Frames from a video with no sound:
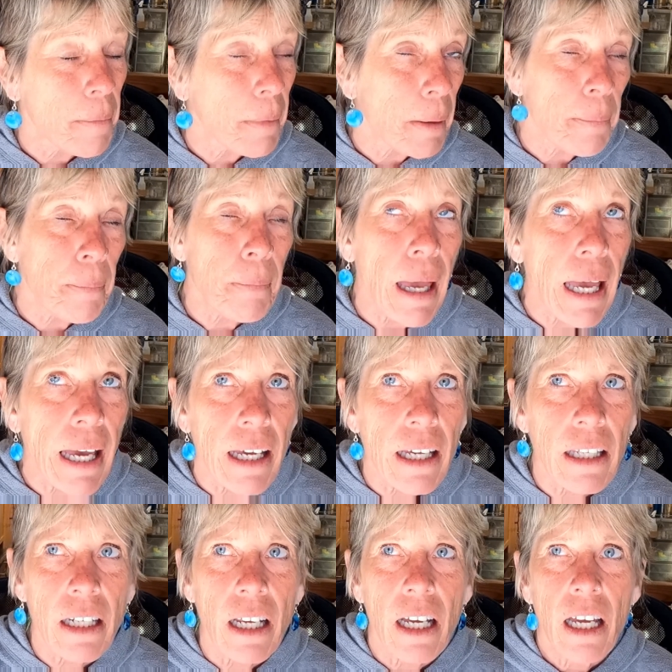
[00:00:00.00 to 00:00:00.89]
I'm in
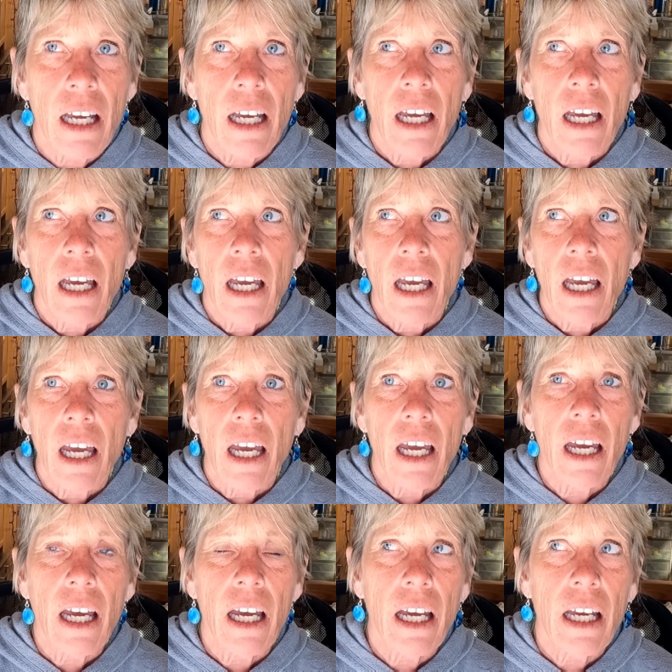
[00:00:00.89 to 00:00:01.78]
bed,
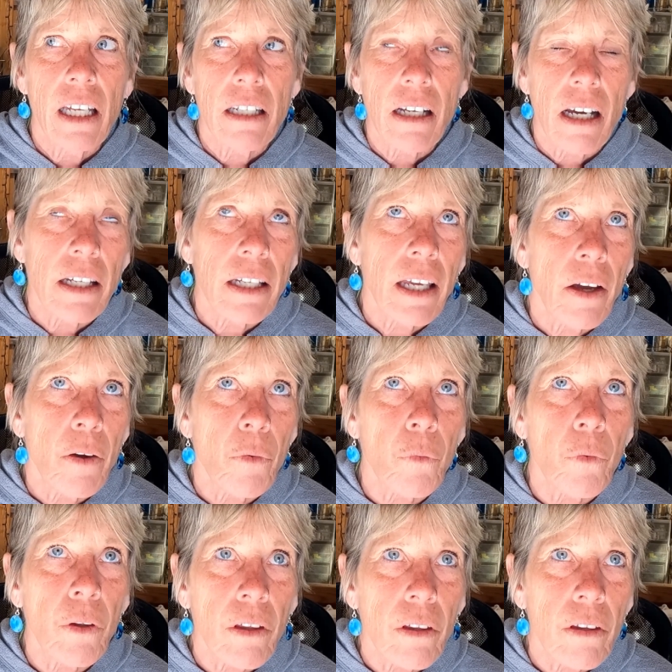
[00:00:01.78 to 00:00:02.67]
and I
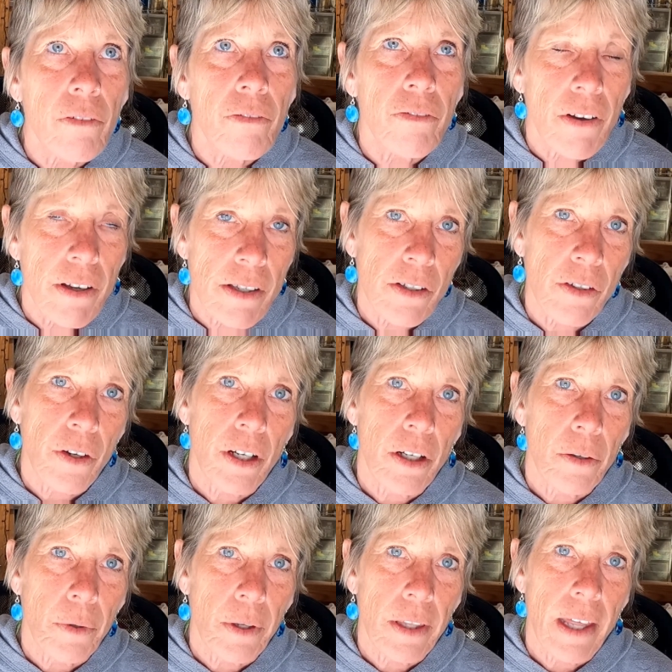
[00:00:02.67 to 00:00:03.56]
get really
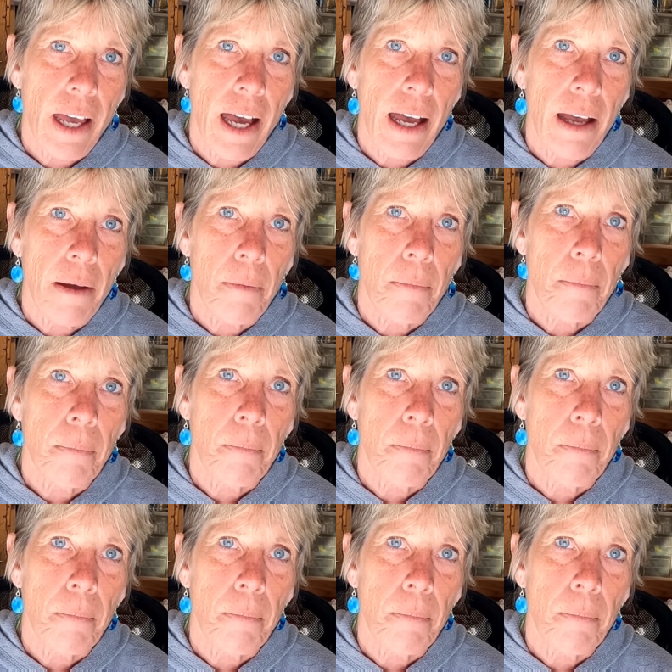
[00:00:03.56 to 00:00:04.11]
frustrated with that.